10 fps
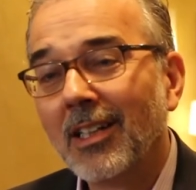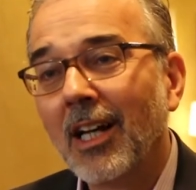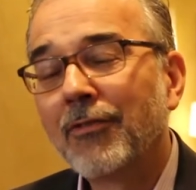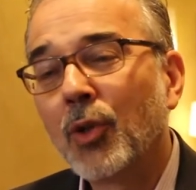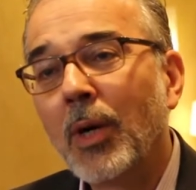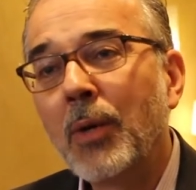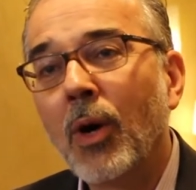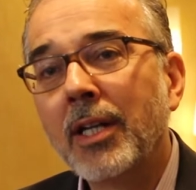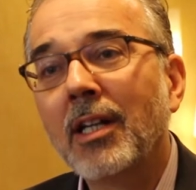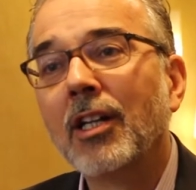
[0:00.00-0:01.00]
of
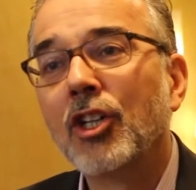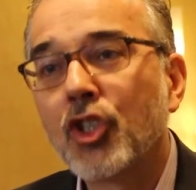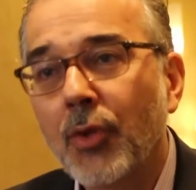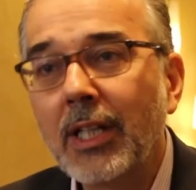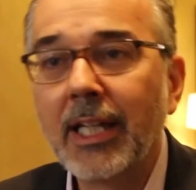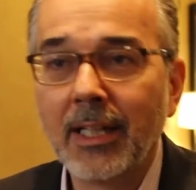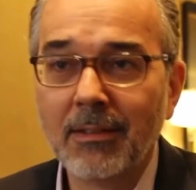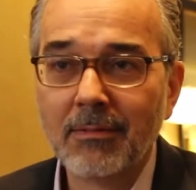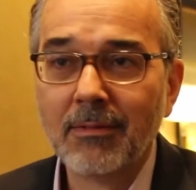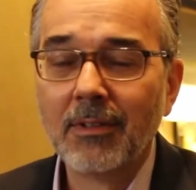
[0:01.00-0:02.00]
21 trillion
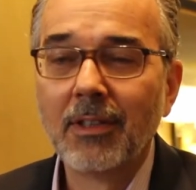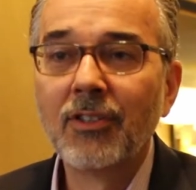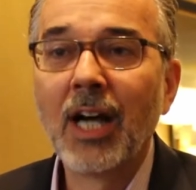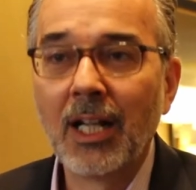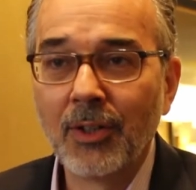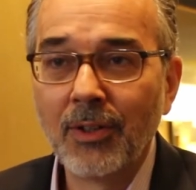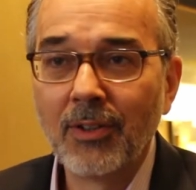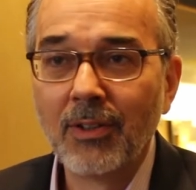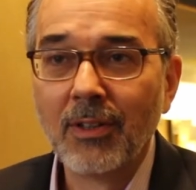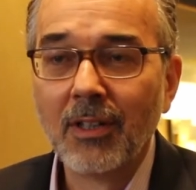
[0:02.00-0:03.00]
dollars